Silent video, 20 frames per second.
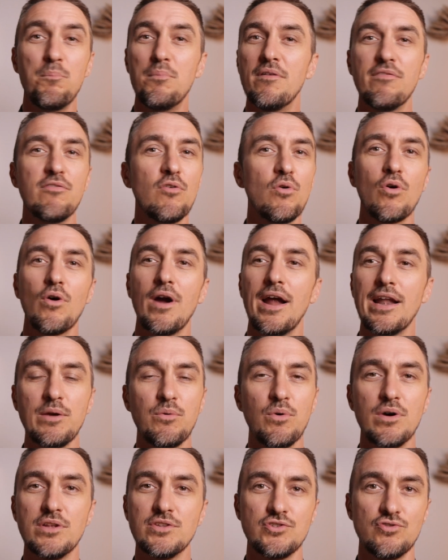before
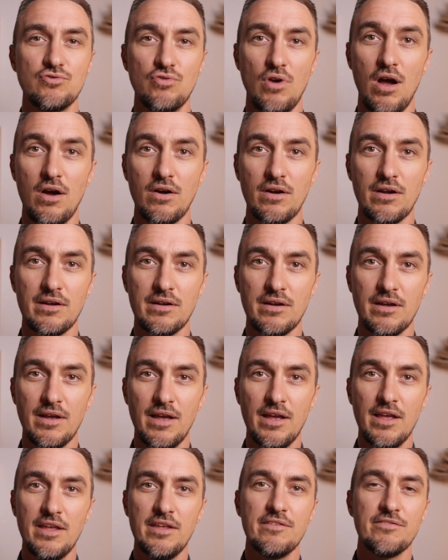anyone's drunk.
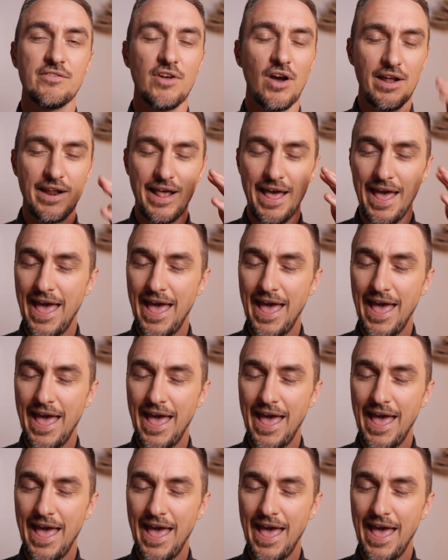You've got